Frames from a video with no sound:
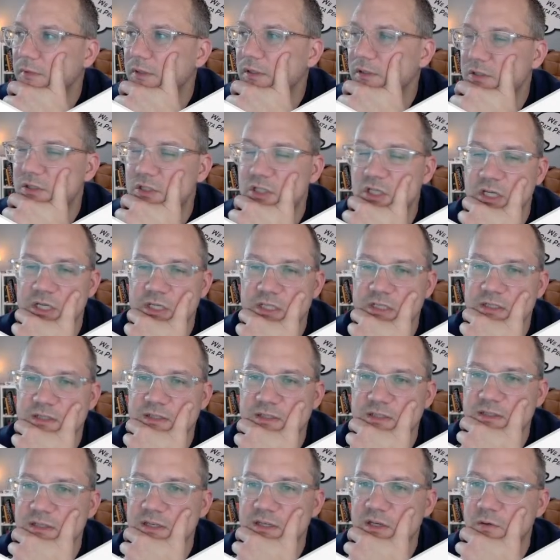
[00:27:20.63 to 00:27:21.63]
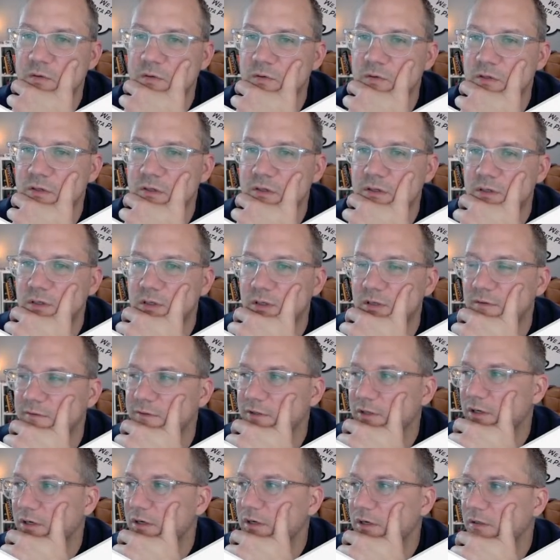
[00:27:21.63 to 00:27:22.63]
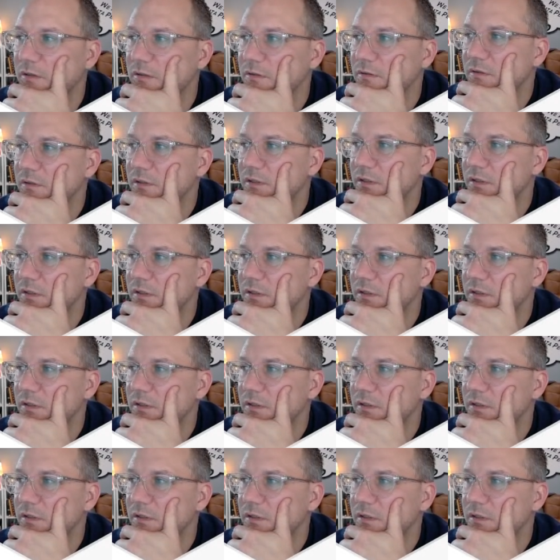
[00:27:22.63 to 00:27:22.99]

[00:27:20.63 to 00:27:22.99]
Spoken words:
change the Z order of our